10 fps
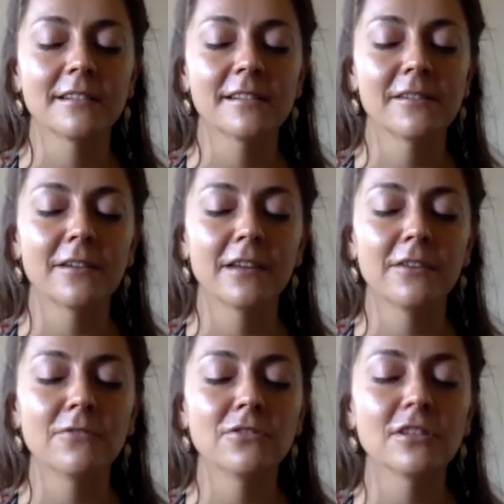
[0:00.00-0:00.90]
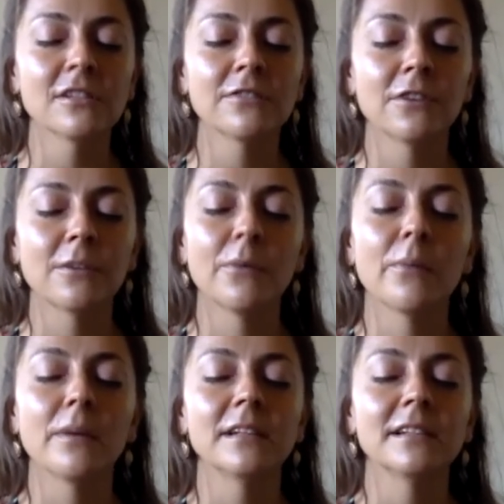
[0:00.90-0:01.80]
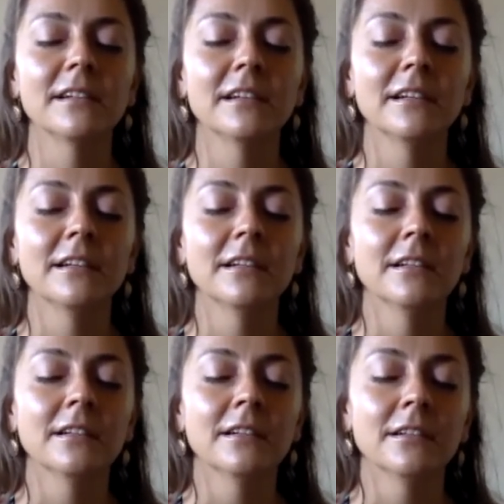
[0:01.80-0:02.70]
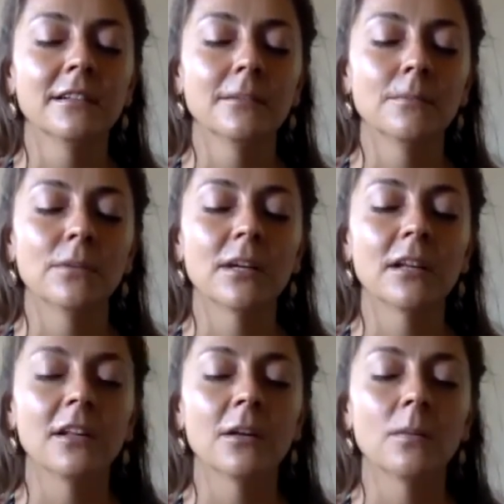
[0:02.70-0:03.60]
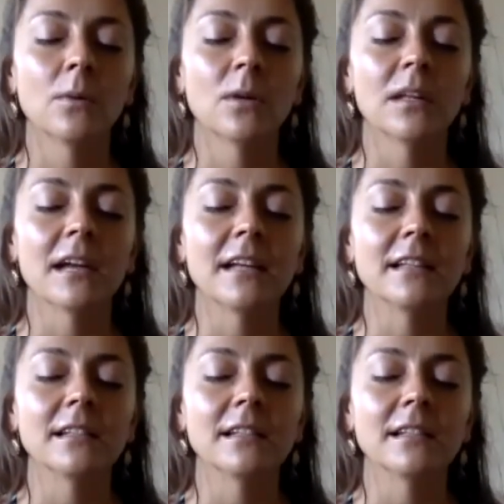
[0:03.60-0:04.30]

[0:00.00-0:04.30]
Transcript: So can you just for a moment bring a little more light,